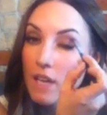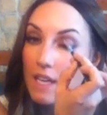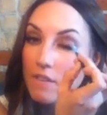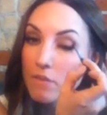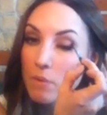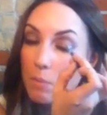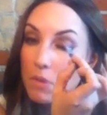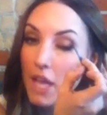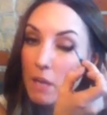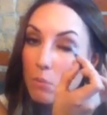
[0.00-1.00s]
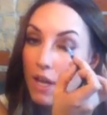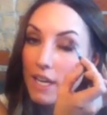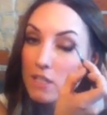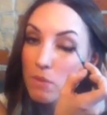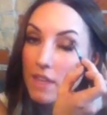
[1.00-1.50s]
kind of applying
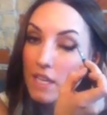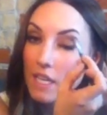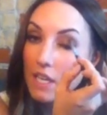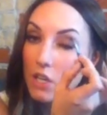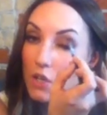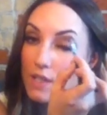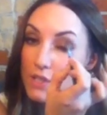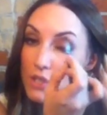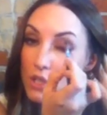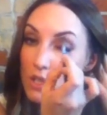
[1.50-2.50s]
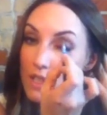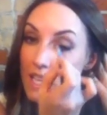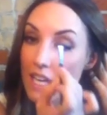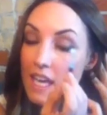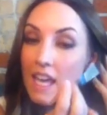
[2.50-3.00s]
product within here and
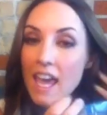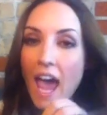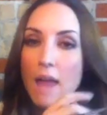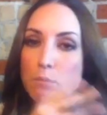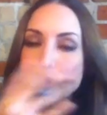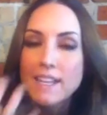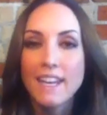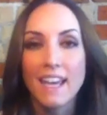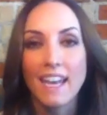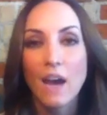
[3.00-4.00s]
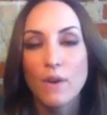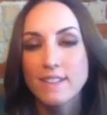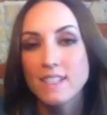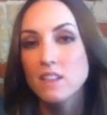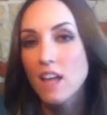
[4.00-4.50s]
circling it and blending it out,
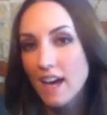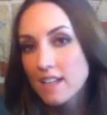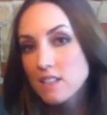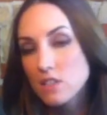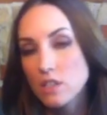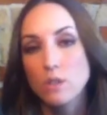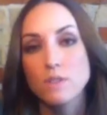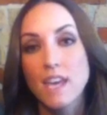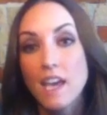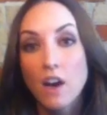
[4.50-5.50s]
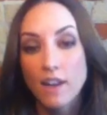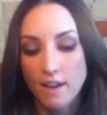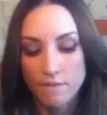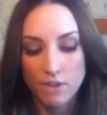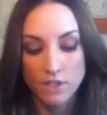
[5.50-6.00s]
it's a lot to take on
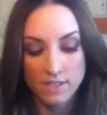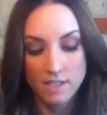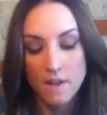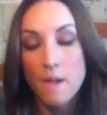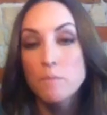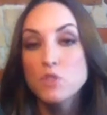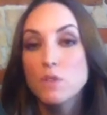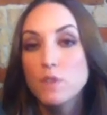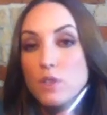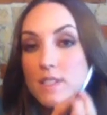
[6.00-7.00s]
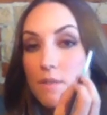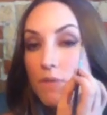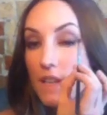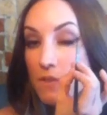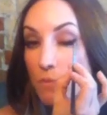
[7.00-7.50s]
at first. So if you use the
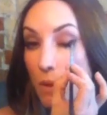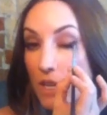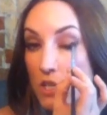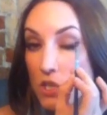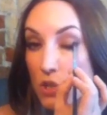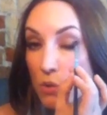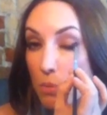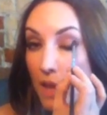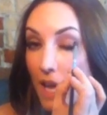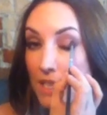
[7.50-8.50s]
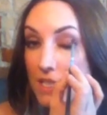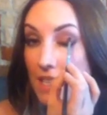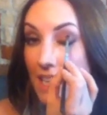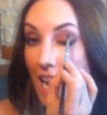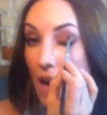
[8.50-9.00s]
fluff brush to apply just
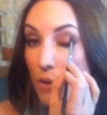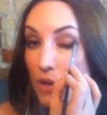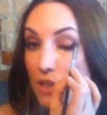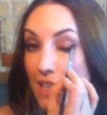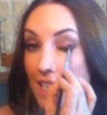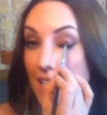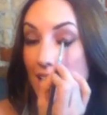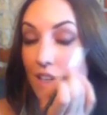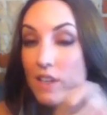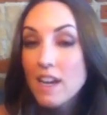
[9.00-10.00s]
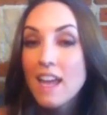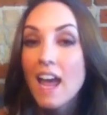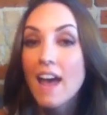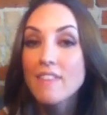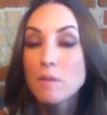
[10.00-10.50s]
on the outer lid here
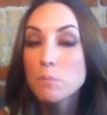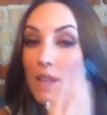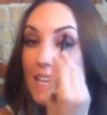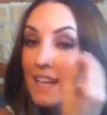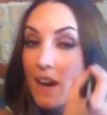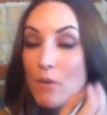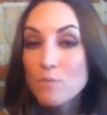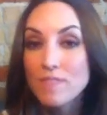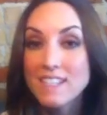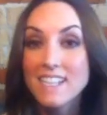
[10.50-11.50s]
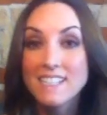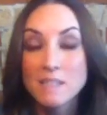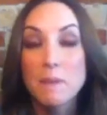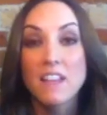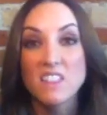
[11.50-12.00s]
and then blend out, it
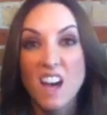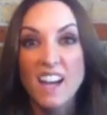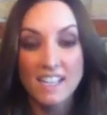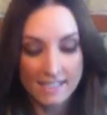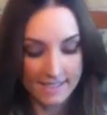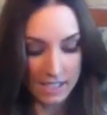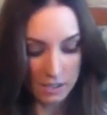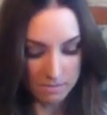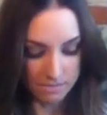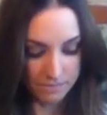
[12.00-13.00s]
tends to be a lot easier.